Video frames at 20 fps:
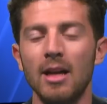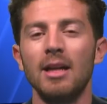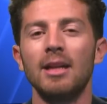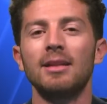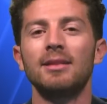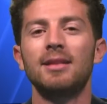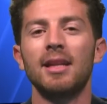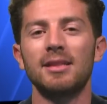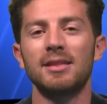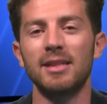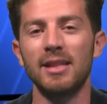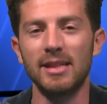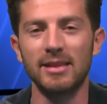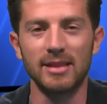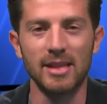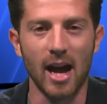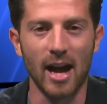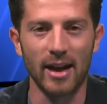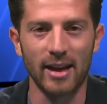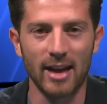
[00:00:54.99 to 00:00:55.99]
Disney's
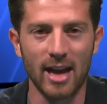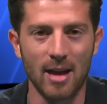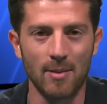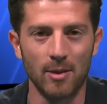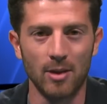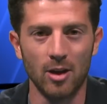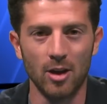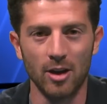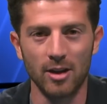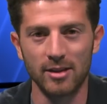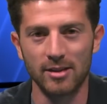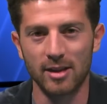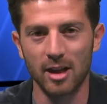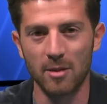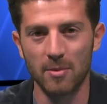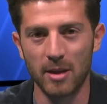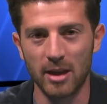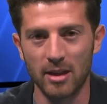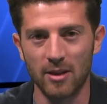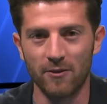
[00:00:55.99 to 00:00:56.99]
Nottingham and Hood is going to
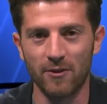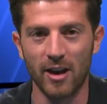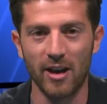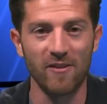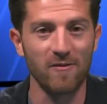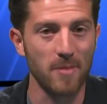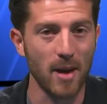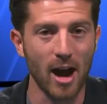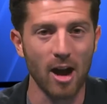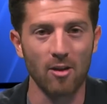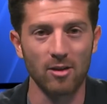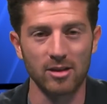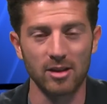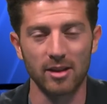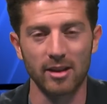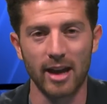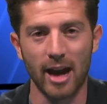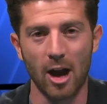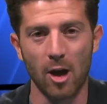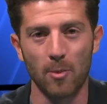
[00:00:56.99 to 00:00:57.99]
be in the vein of Pirates of the
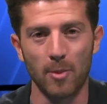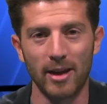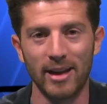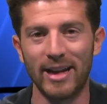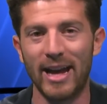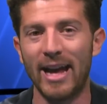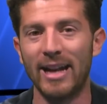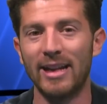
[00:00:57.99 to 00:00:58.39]
Caribbean and